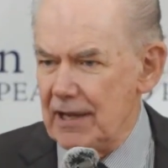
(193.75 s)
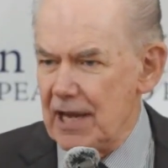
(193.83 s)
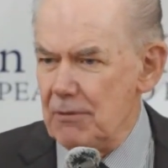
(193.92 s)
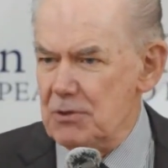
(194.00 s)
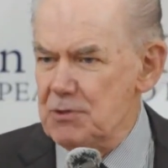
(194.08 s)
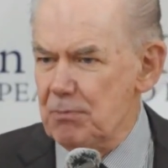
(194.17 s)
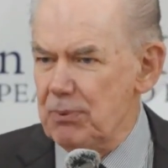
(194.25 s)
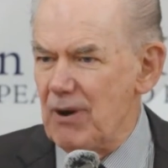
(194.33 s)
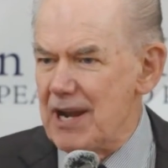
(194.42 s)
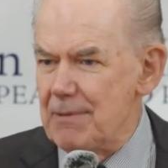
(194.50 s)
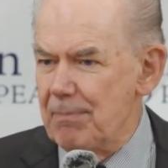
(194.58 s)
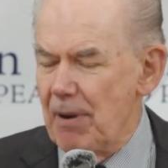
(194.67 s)
It was
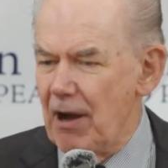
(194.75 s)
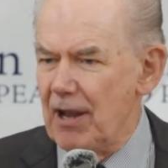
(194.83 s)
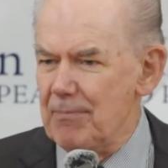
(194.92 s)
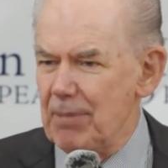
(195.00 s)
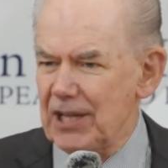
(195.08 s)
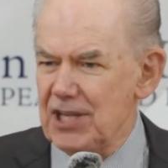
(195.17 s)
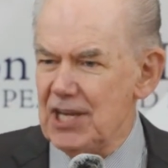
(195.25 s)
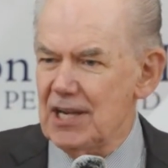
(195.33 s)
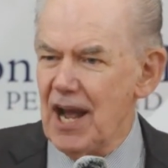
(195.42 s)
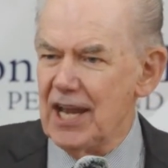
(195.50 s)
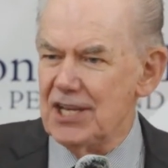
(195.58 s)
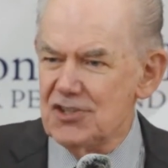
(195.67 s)
preyed upon by the
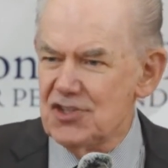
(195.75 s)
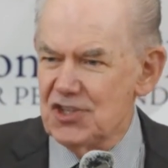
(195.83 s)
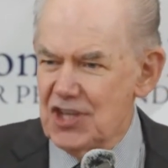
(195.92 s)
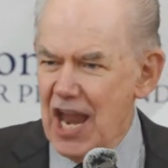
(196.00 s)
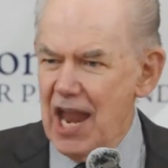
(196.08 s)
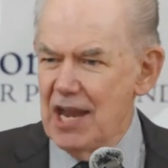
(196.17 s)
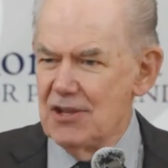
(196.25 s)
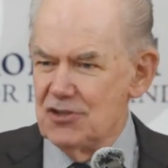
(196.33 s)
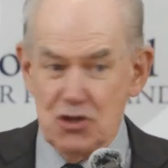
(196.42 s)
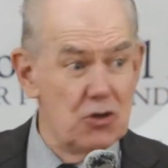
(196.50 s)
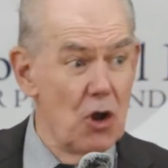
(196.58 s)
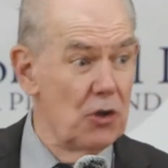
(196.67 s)
United
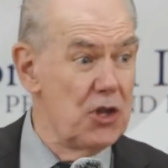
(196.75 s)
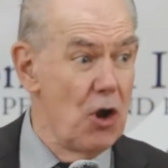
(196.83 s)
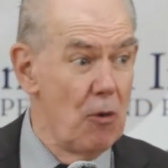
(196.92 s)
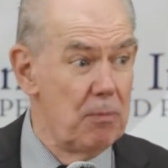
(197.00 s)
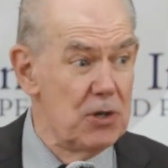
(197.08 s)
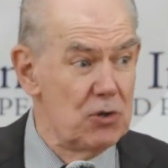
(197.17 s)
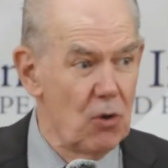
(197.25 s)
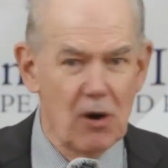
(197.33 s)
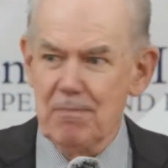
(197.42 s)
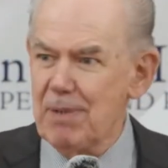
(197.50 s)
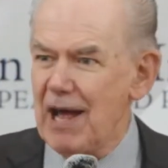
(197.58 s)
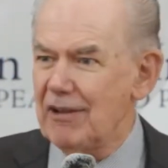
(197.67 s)
States, you know, the open
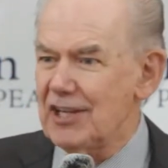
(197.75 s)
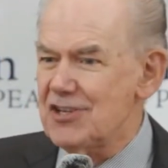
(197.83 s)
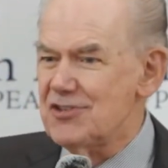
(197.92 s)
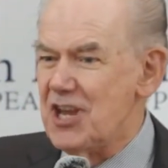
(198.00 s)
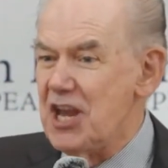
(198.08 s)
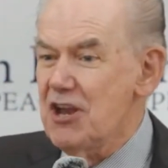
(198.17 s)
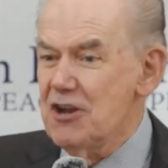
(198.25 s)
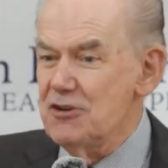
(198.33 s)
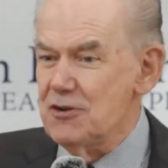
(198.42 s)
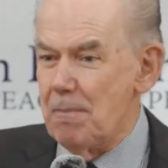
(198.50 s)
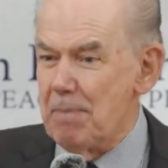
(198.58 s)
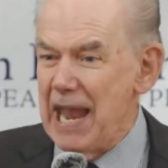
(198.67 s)
door policy,
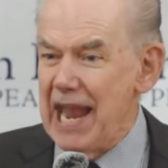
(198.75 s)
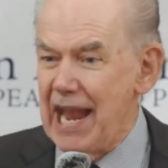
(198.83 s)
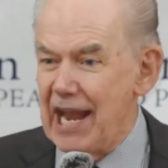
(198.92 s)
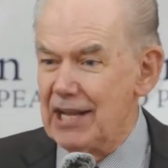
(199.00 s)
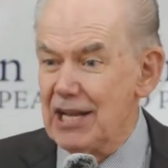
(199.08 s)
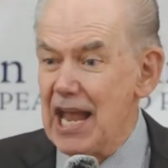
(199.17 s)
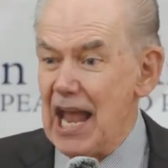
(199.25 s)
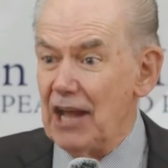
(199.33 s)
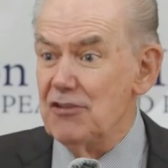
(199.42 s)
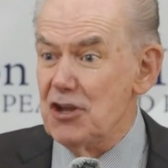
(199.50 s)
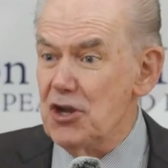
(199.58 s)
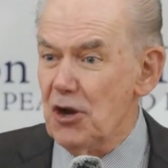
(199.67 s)
Japan,
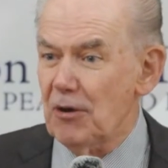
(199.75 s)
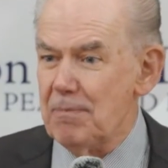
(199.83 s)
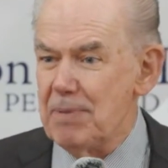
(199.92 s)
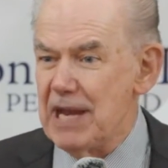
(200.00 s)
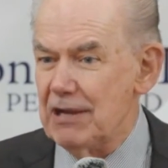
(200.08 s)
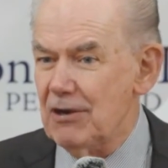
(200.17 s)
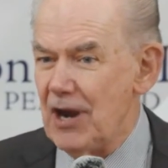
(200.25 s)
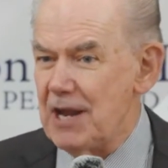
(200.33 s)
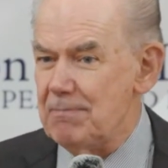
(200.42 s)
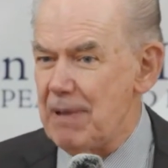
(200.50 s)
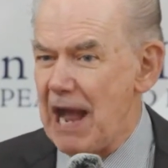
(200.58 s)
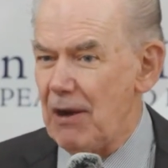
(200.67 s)
and the European
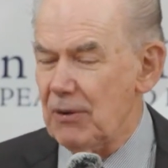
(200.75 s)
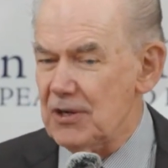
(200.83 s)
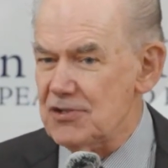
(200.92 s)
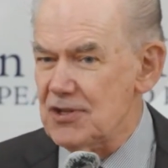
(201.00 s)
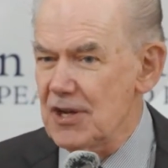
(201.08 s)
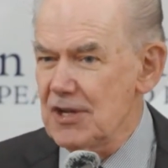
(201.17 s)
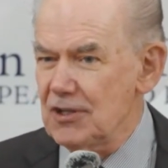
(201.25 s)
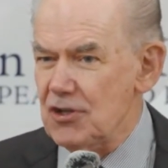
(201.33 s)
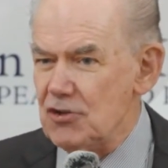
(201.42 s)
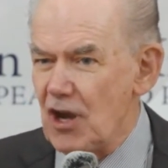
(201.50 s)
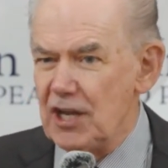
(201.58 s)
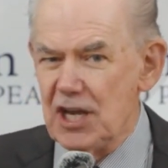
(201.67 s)
great powers. The
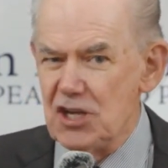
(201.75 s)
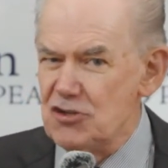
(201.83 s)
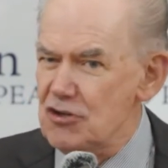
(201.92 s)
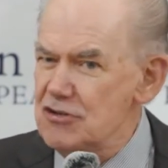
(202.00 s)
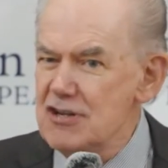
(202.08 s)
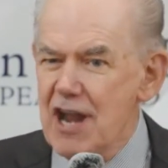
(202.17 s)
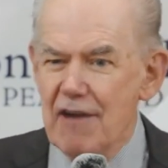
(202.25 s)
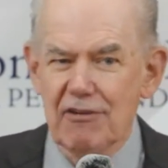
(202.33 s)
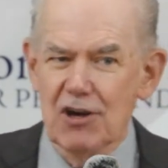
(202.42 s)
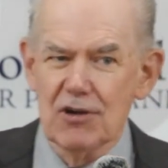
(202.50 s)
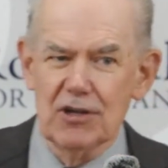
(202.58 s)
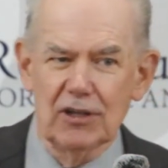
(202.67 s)
Chinese are
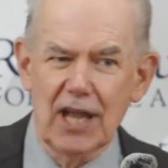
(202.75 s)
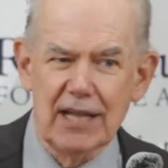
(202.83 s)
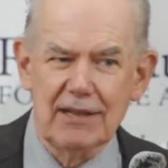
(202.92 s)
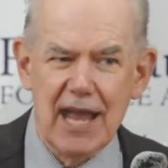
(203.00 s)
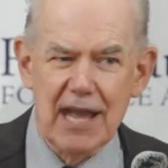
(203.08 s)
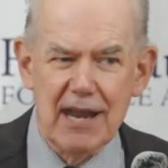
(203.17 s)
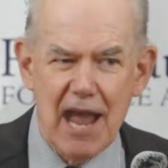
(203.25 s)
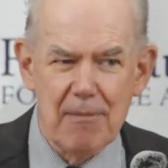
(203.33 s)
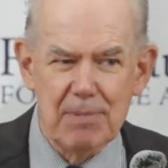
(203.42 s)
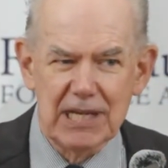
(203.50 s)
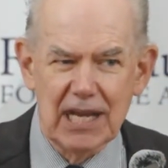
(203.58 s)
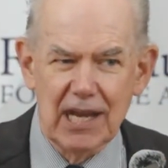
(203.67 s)
never going to let that
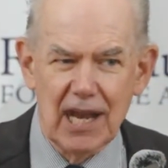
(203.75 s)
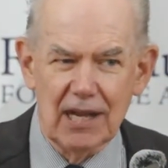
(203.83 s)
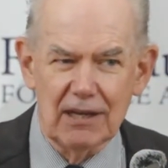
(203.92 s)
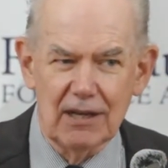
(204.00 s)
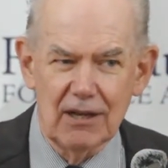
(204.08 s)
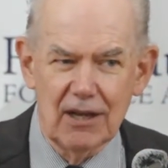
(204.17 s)
happen again.